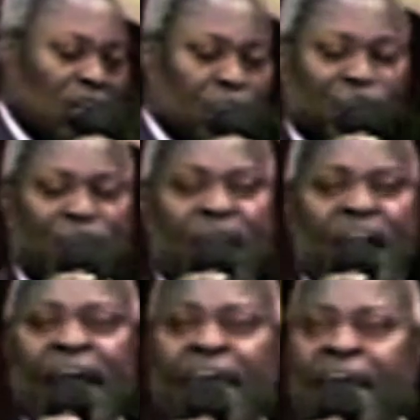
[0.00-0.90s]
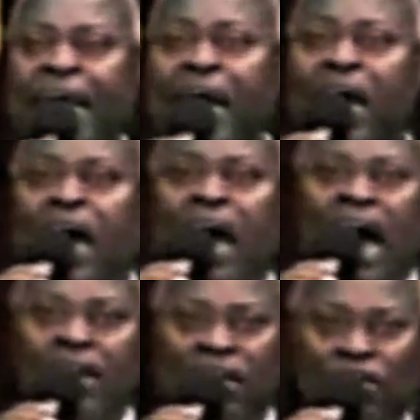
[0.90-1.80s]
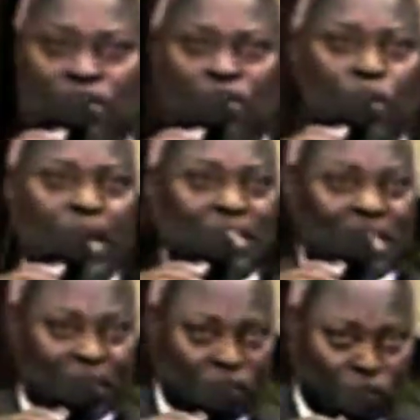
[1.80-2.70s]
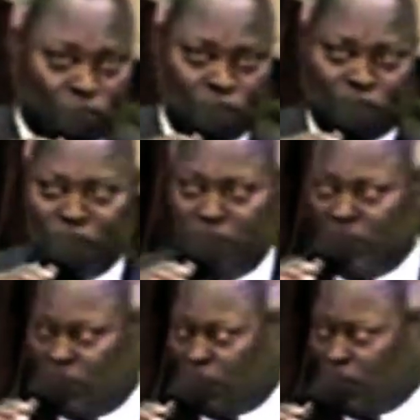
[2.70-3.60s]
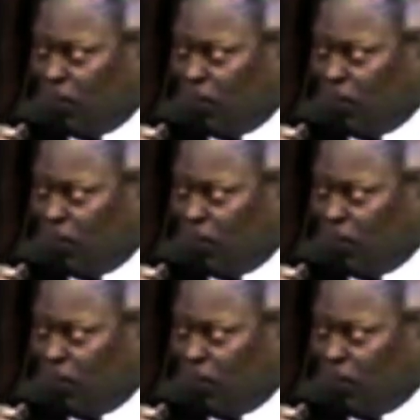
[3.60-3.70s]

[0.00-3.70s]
the fire and the two-edged sword?